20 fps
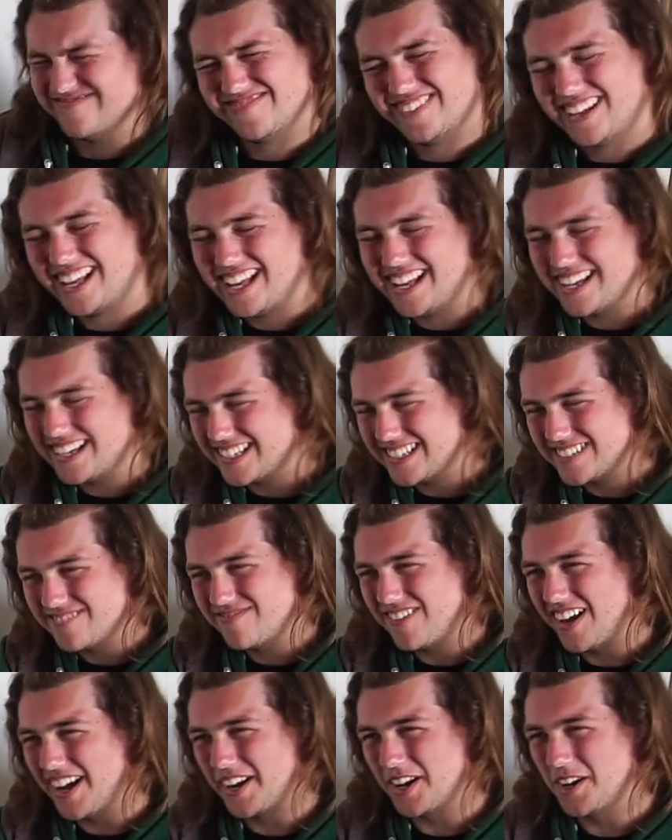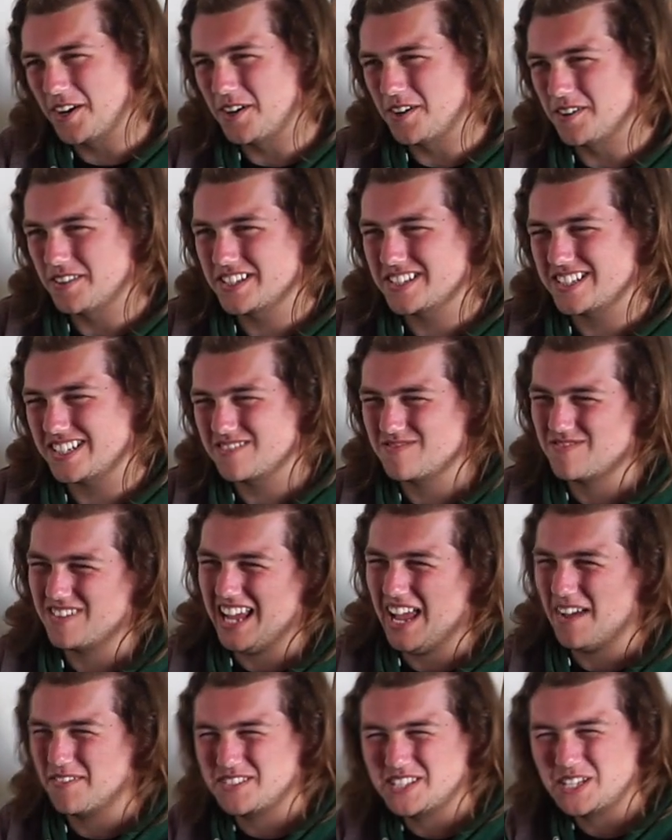Nah, I don't know. This doesn't
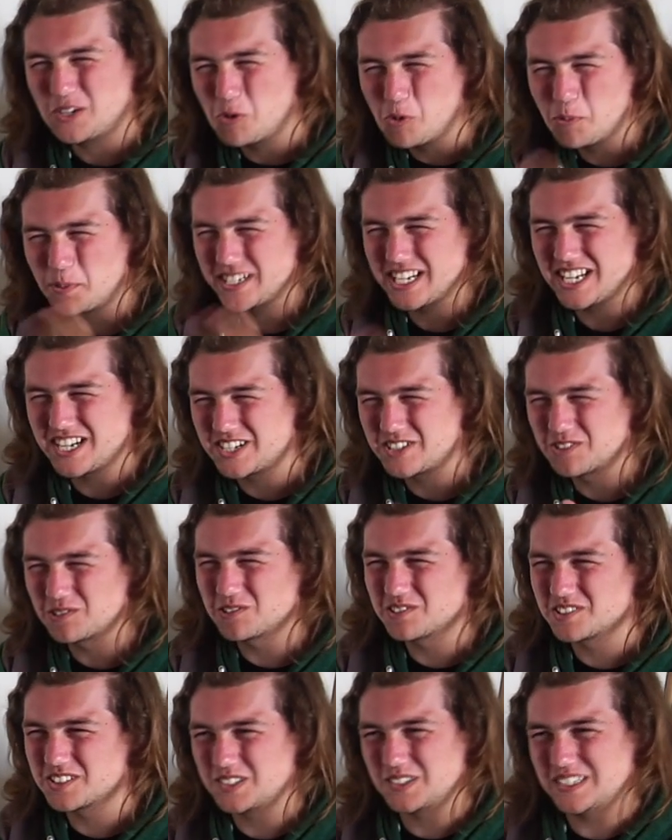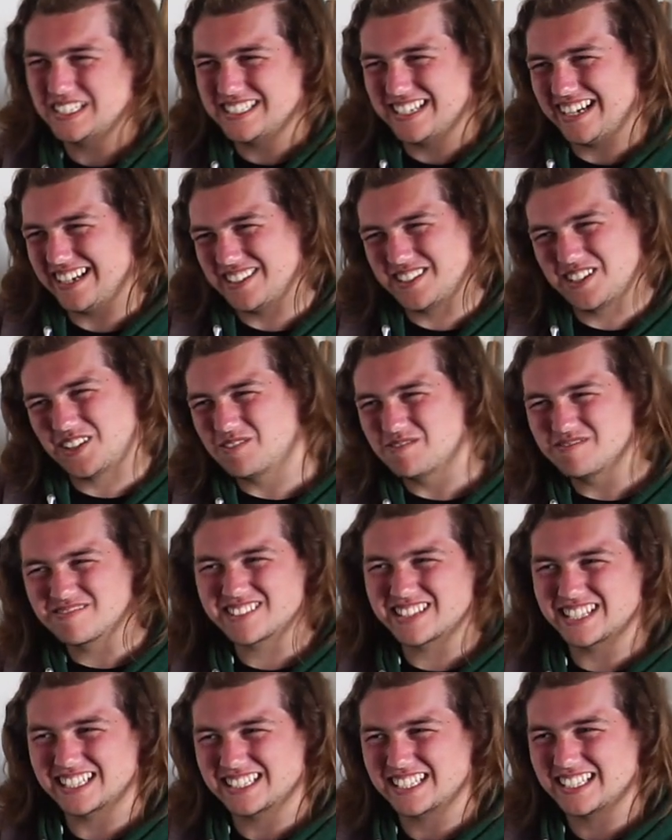really have sequel potential, so I, I don't
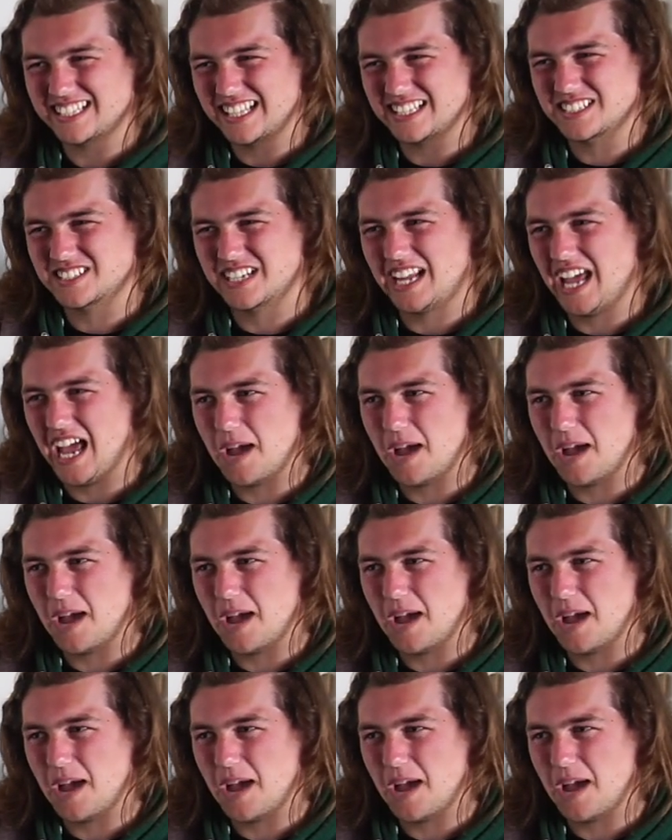think that that's going to